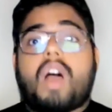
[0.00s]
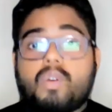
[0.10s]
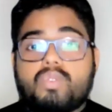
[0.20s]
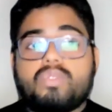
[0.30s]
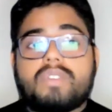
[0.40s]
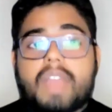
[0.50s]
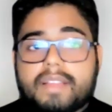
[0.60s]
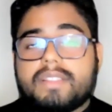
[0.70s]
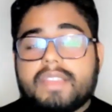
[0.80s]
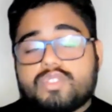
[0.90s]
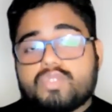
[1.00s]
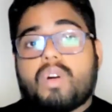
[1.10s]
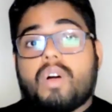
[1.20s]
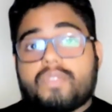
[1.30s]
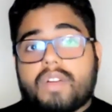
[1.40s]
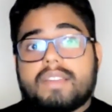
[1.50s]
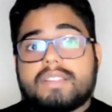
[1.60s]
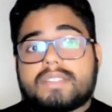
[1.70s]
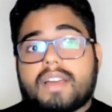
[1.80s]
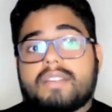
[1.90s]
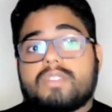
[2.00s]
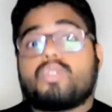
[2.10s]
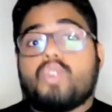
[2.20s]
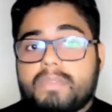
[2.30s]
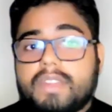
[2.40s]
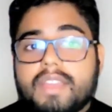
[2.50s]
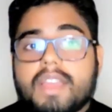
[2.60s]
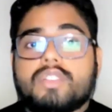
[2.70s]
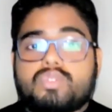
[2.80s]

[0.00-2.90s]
how to tackle the issue of Khalistan globally,